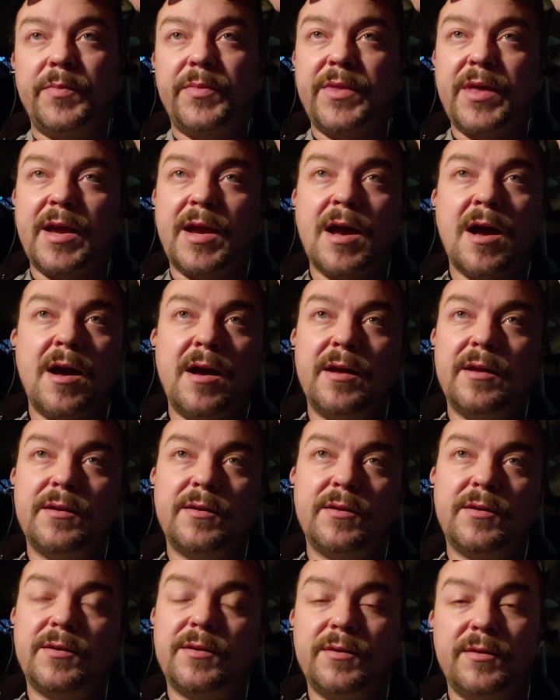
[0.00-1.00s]
They got
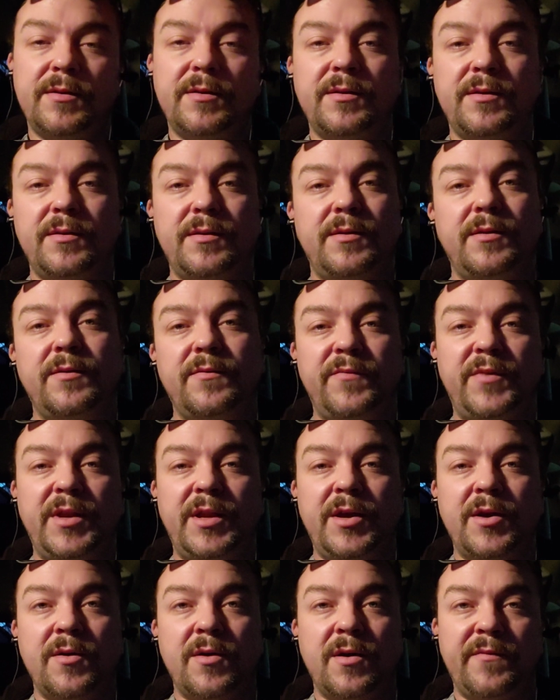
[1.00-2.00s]

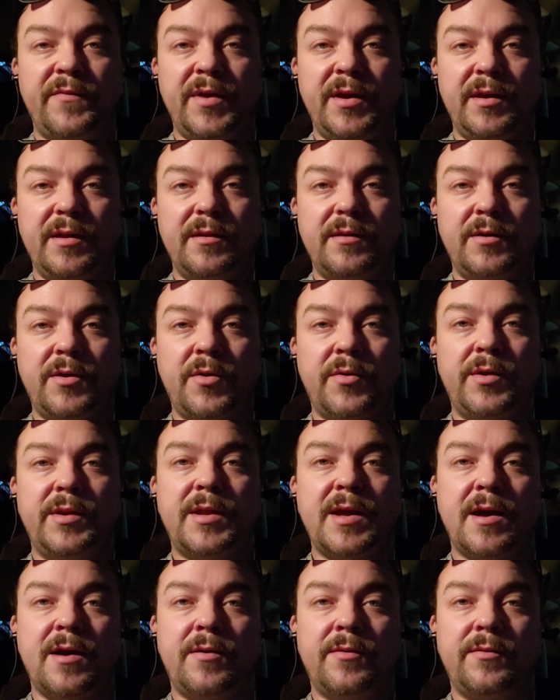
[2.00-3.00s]
video of it going
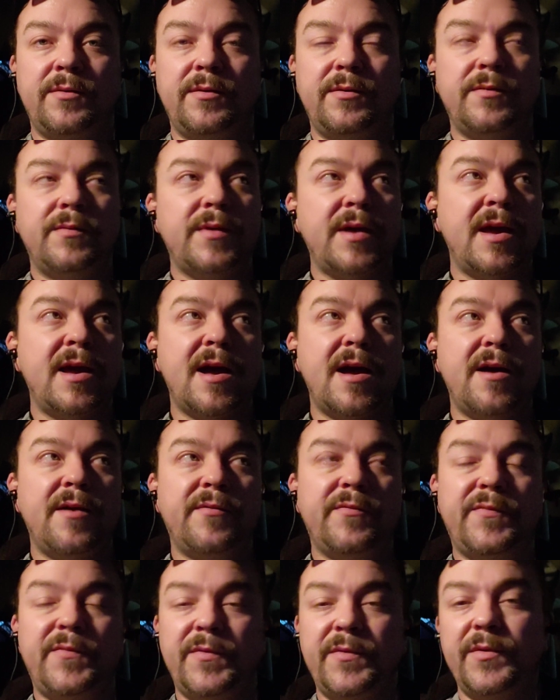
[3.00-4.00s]
down. They
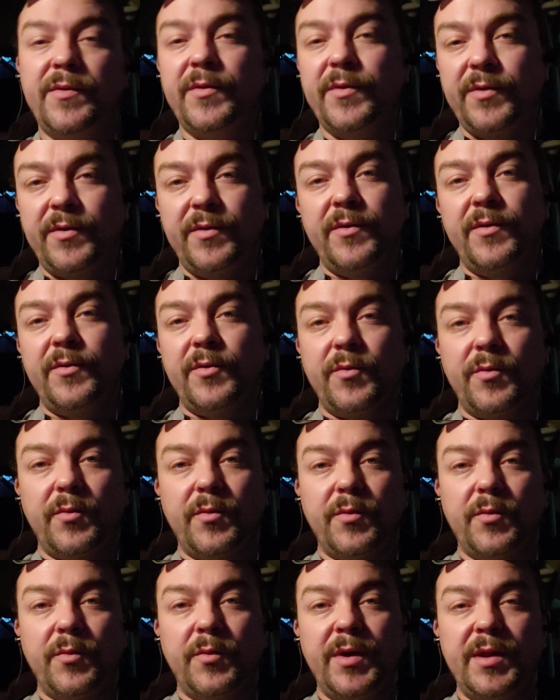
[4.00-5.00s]
have
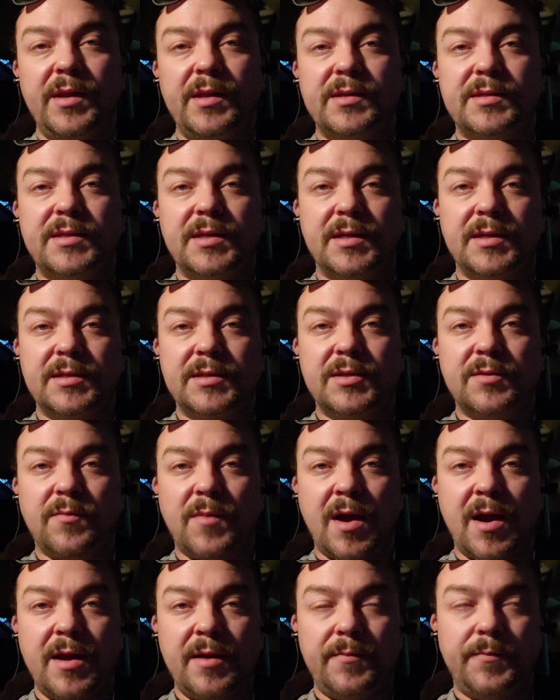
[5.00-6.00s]
witnesses,
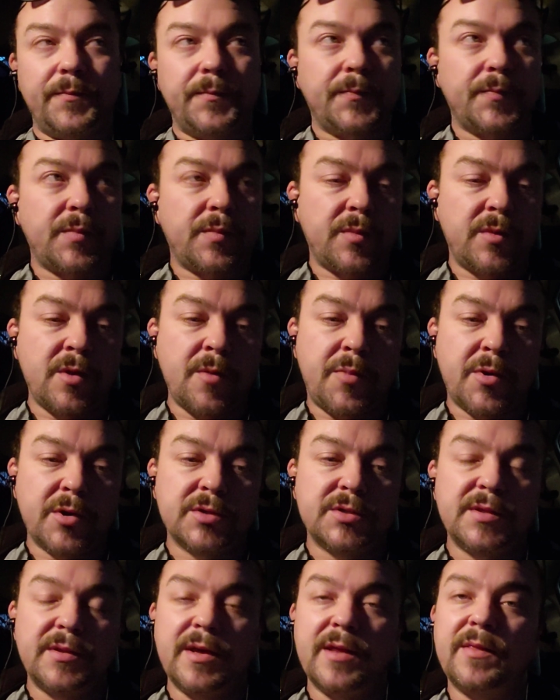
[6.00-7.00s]
right? The
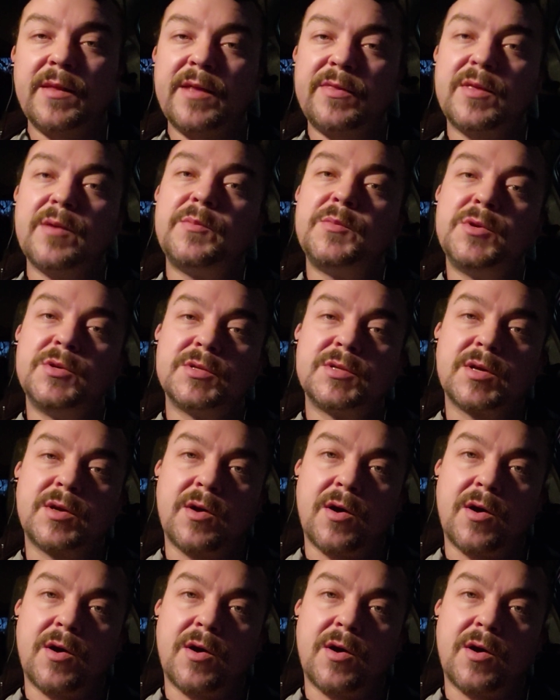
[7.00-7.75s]
person that let them use the